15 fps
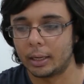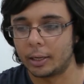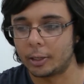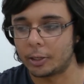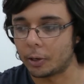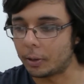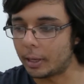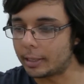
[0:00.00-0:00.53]

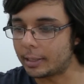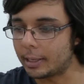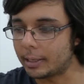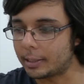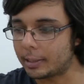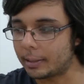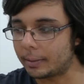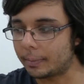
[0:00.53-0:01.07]
So there's
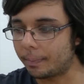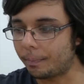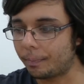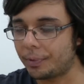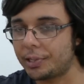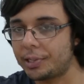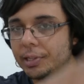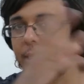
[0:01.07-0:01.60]
this,
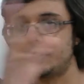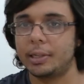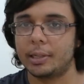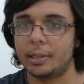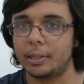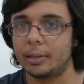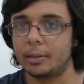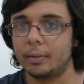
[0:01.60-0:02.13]

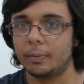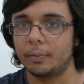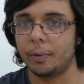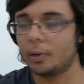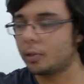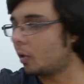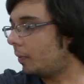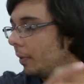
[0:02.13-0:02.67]

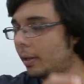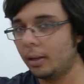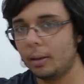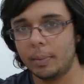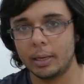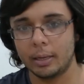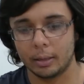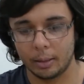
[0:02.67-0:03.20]
first off, let
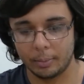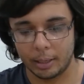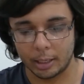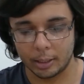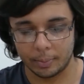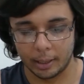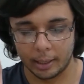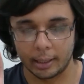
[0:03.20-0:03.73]
me
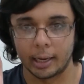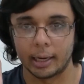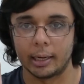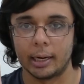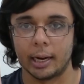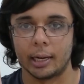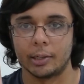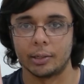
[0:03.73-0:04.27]
explain
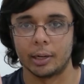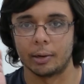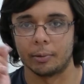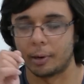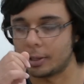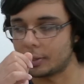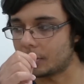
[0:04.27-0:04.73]
ADHD, right?